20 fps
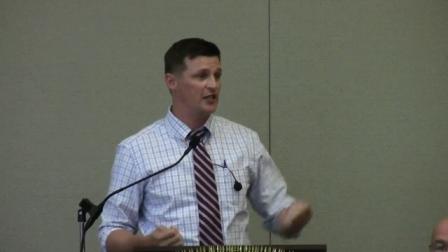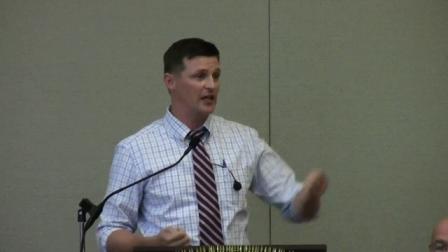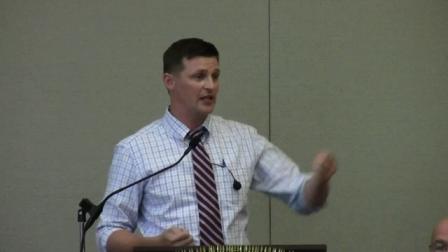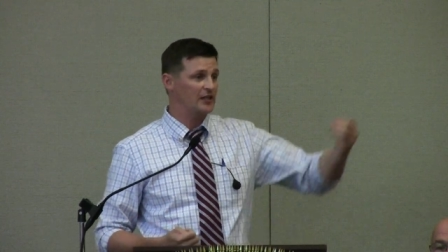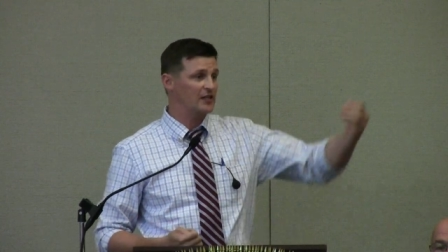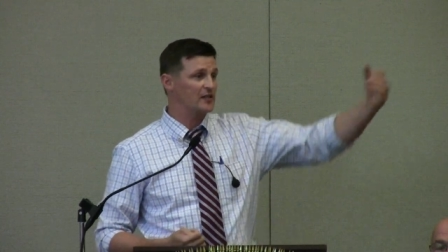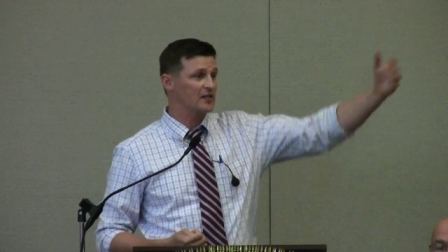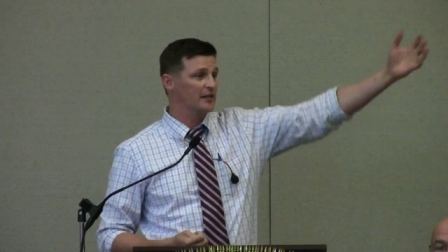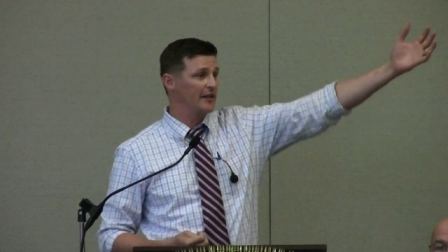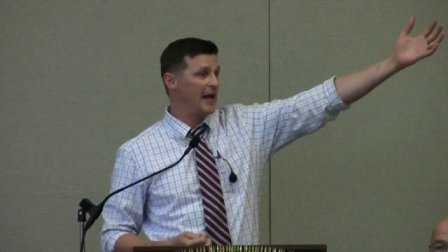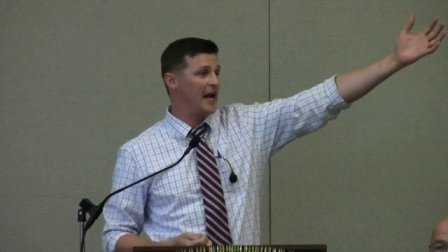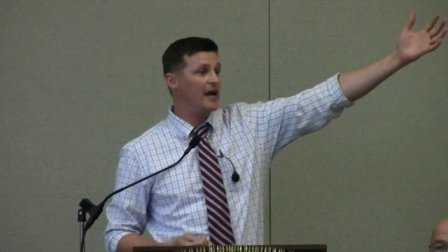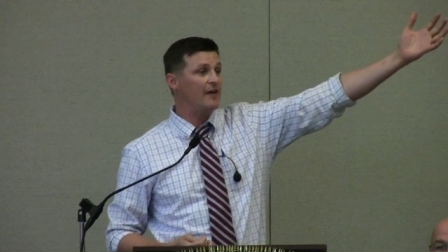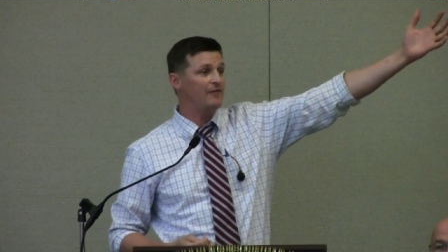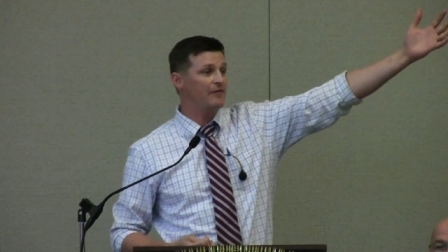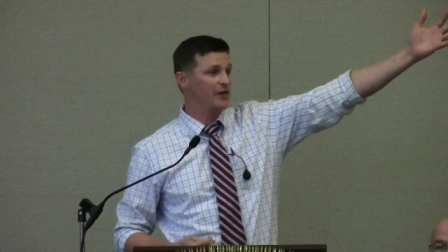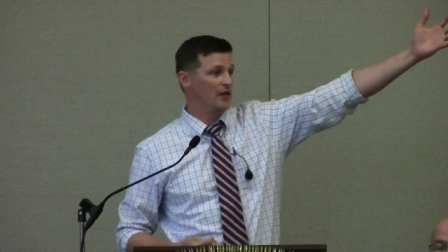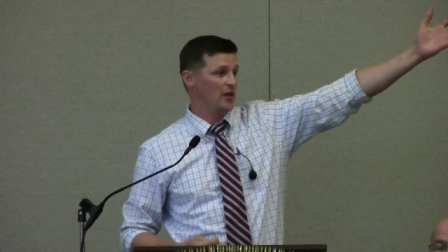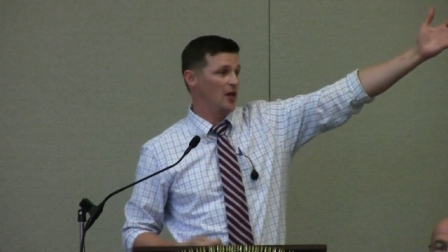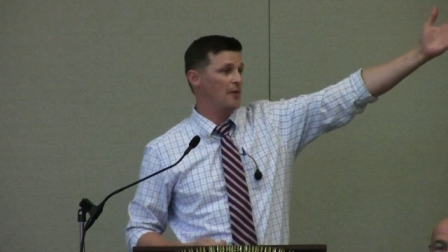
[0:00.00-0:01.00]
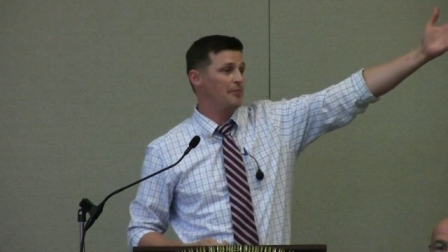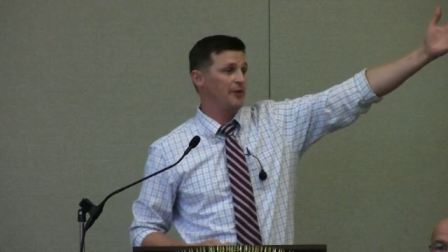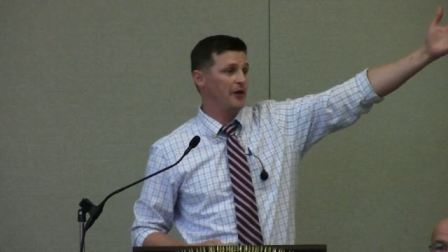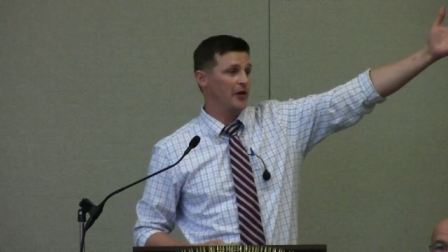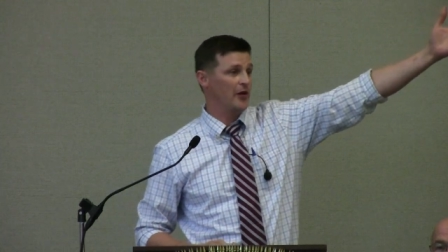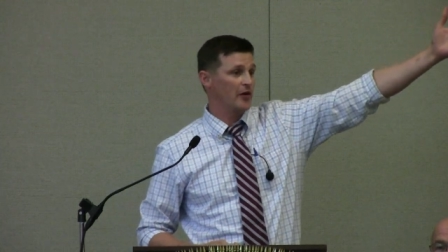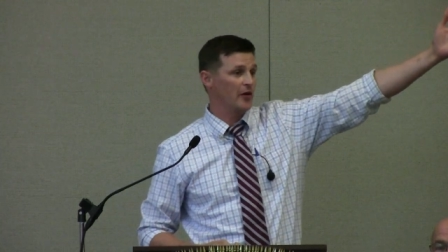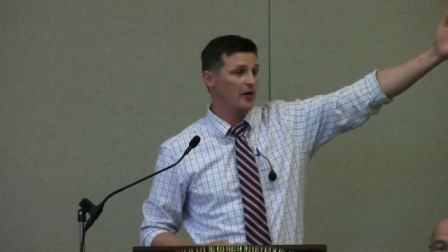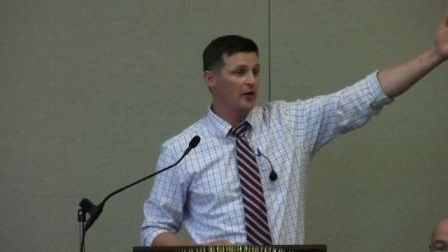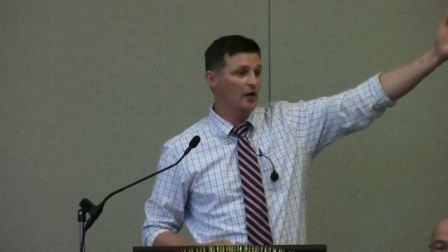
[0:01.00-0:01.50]
You got this landfill up
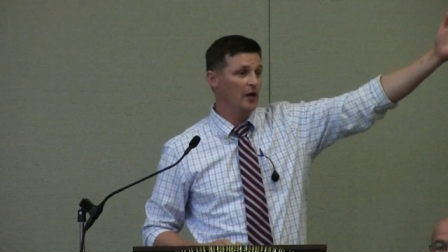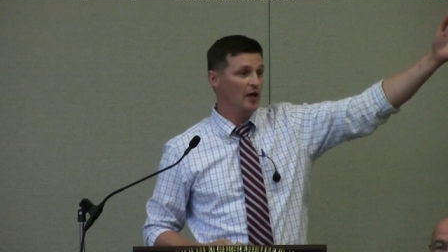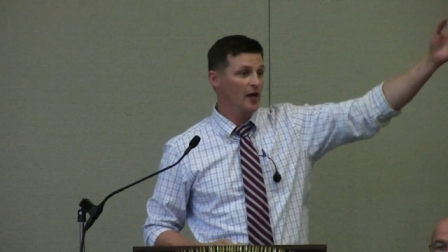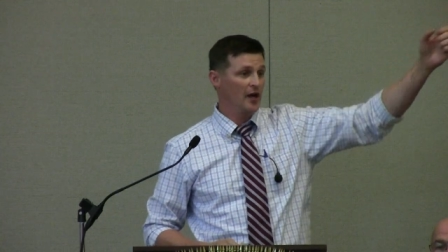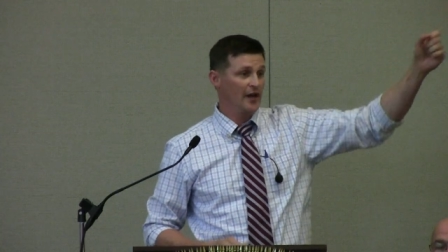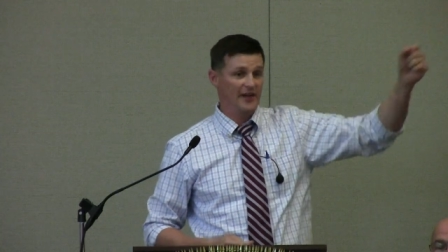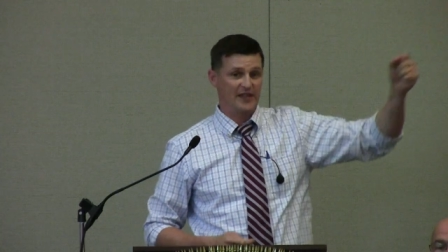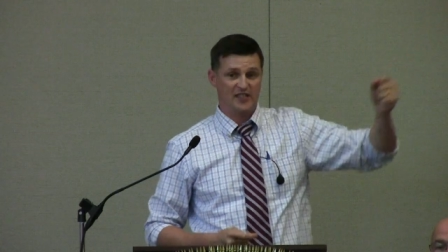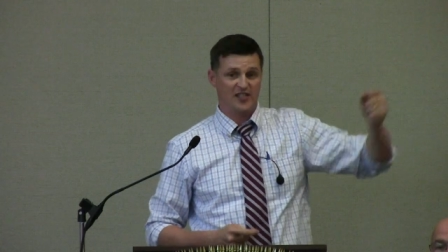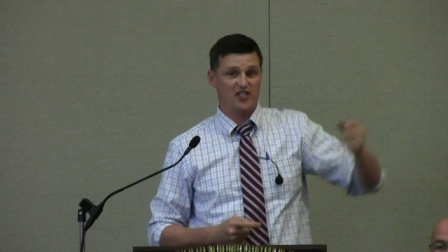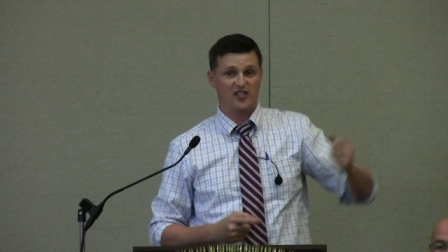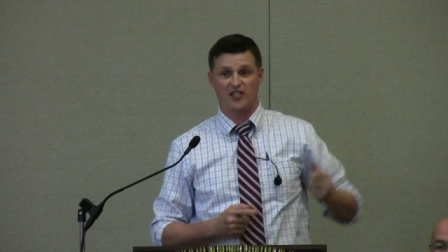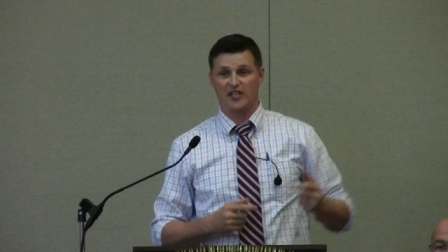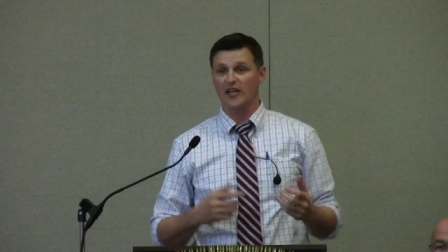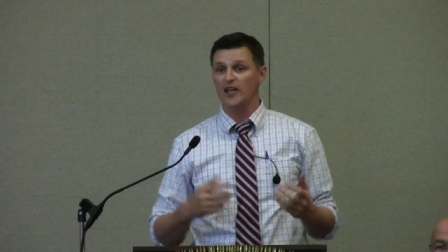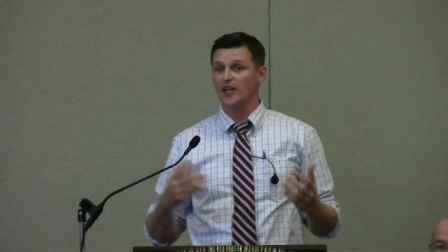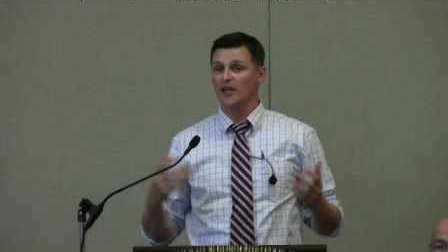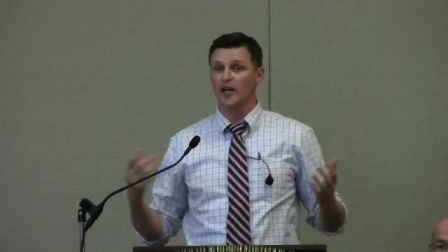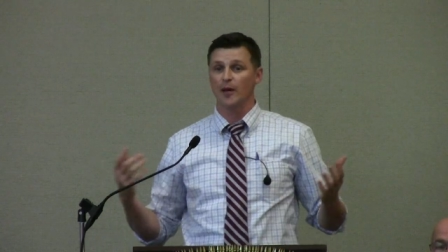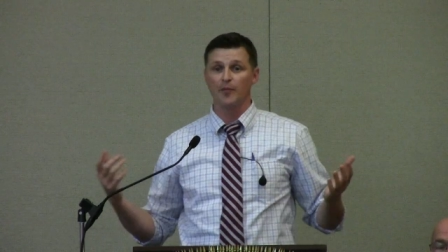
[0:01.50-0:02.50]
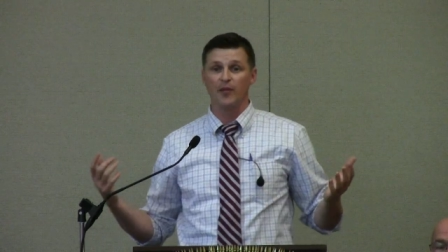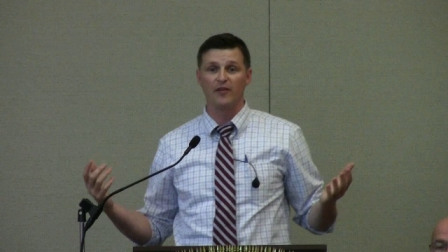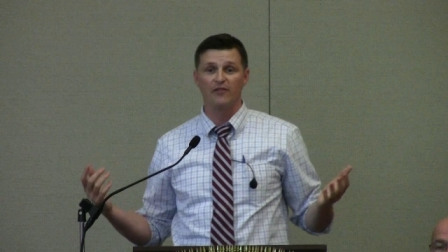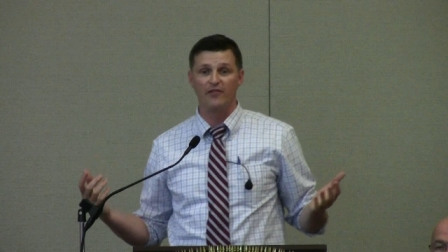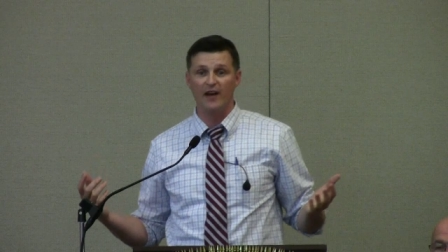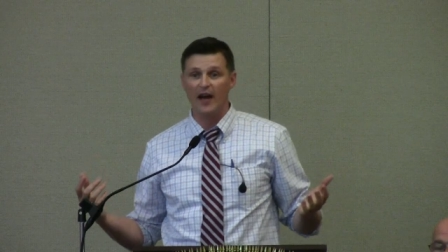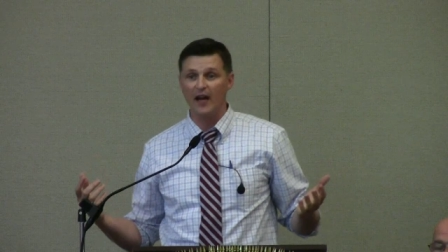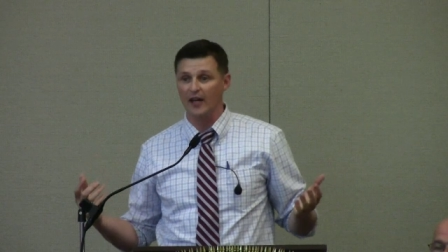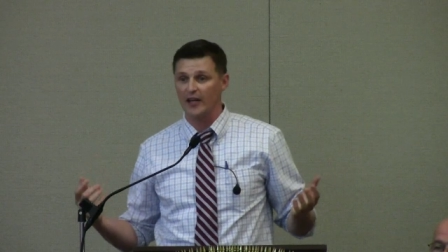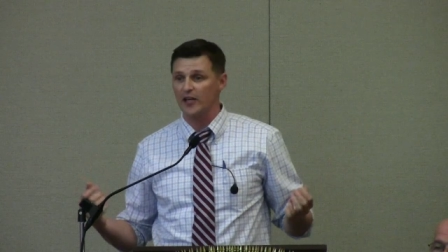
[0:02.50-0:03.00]
here that's stinking up the
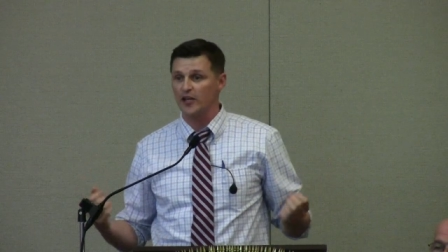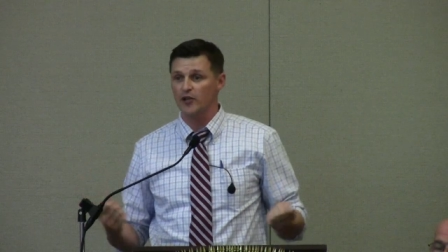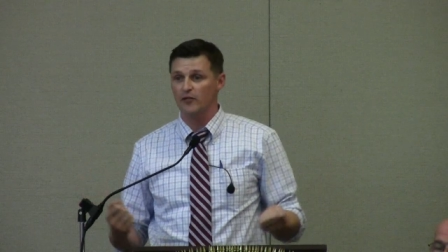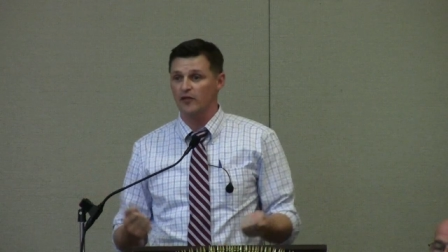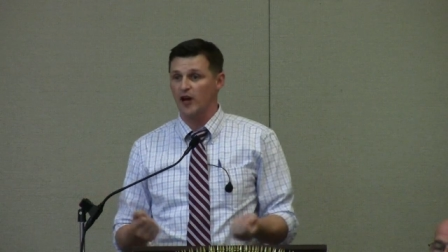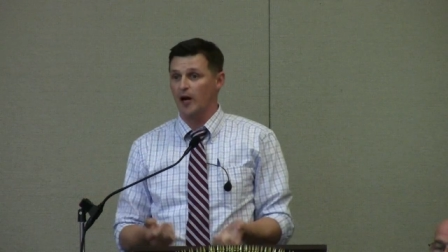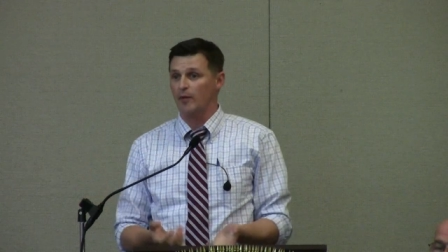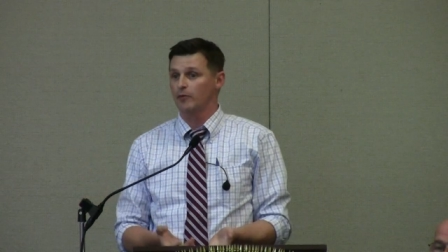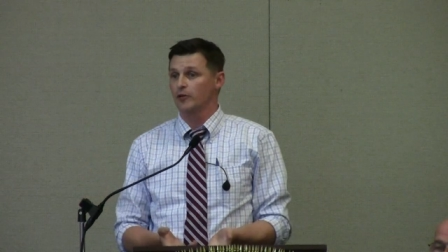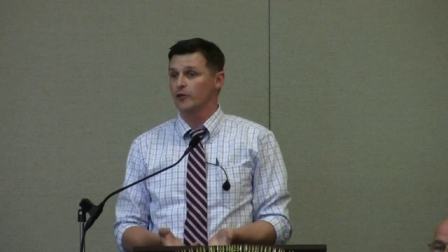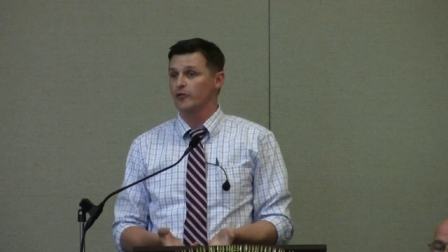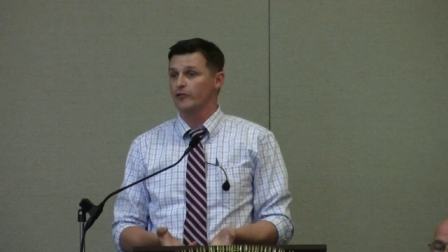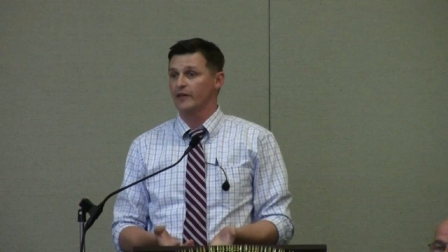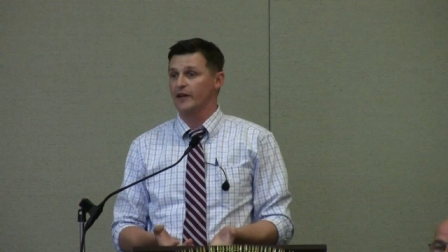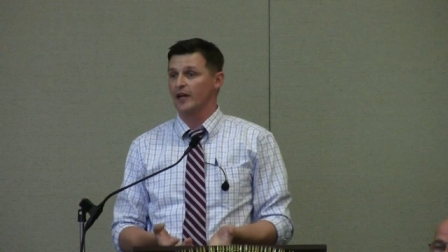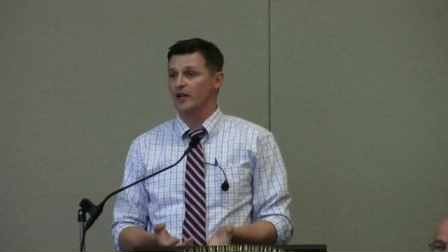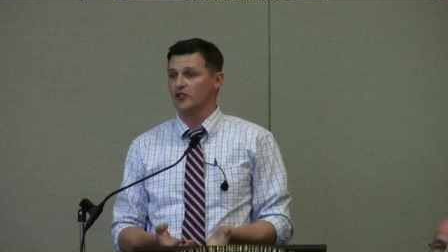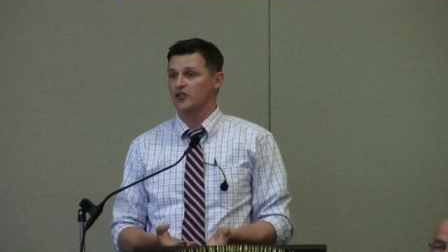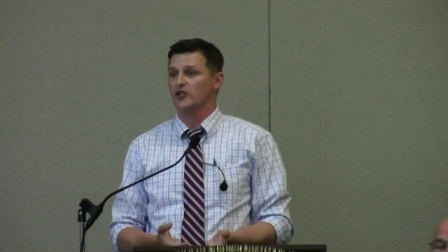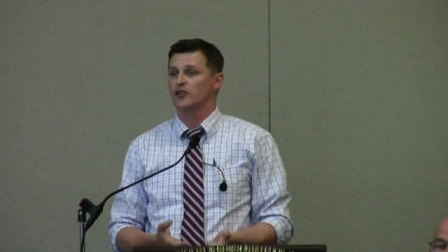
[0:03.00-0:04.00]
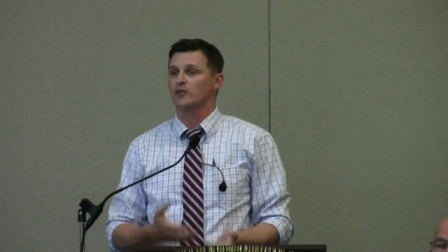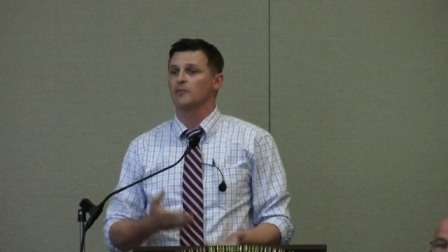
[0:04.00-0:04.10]
valley, and you've got blue-green algae.